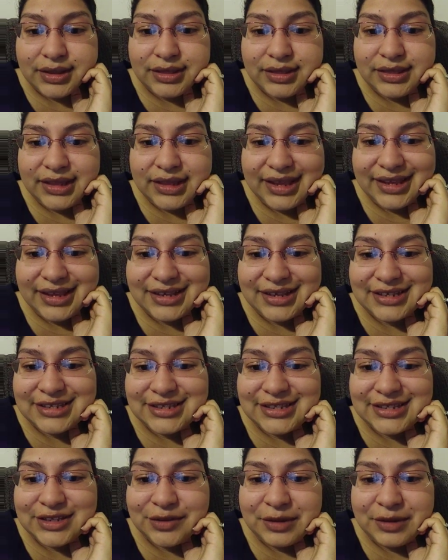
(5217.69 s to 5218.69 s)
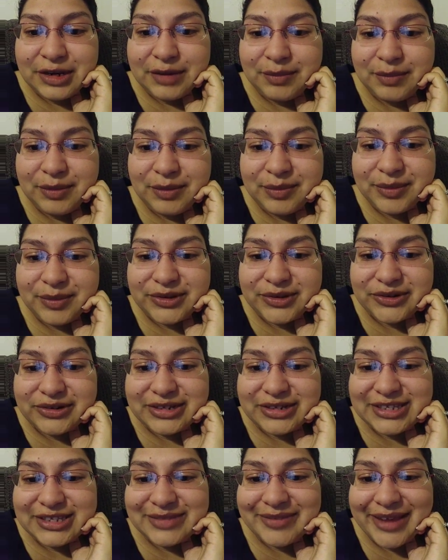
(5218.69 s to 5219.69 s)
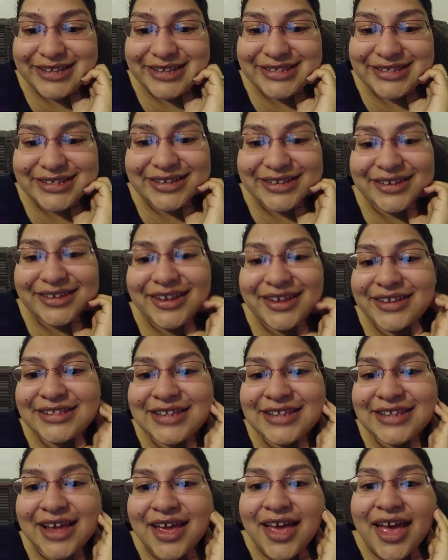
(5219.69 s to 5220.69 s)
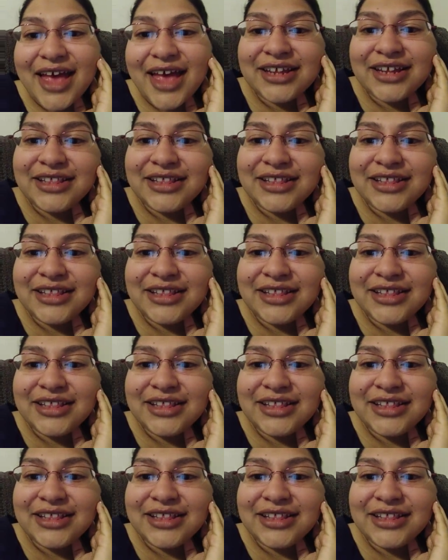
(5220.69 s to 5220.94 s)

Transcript: Thanks. So many people notice my accent. Yes. And